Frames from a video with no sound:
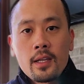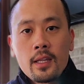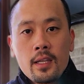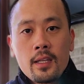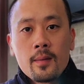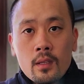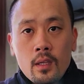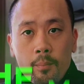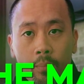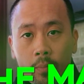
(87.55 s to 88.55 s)
and then
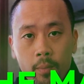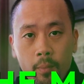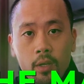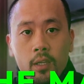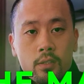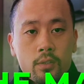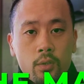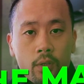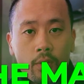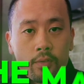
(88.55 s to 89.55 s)
it boomed the market.
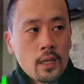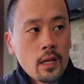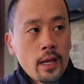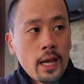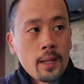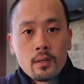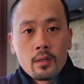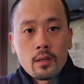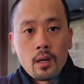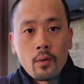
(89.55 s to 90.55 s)
So there was a lot of hype
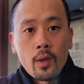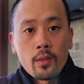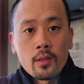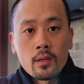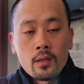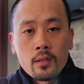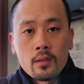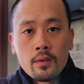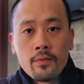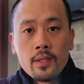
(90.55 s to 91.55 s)
around the
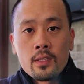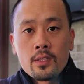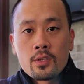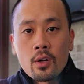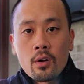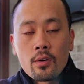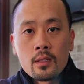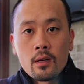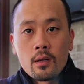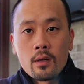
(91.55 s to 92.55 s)
vintage cards,
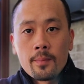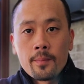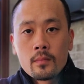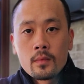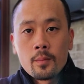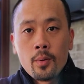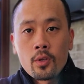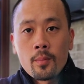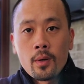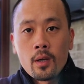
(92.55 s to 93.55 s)
the
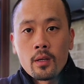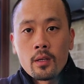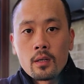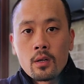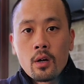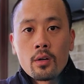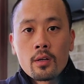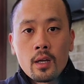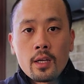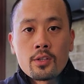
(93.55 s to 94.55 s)
Pokemon card
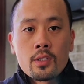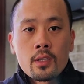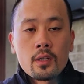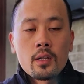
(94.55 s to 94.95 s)
collection